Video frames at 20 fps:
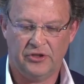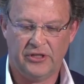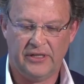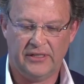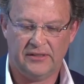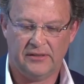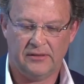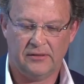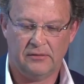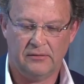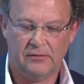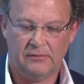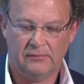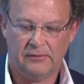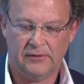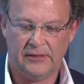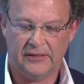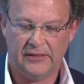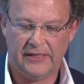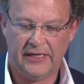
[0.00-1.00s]

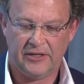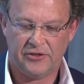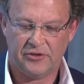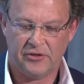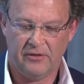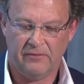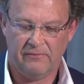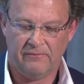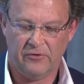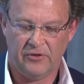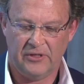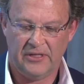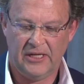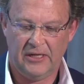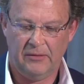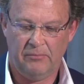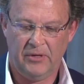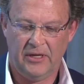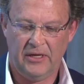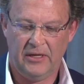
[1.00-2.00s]
chest detection for
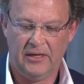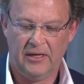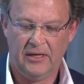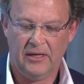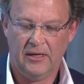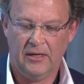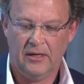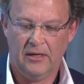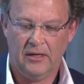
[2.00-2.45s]
TB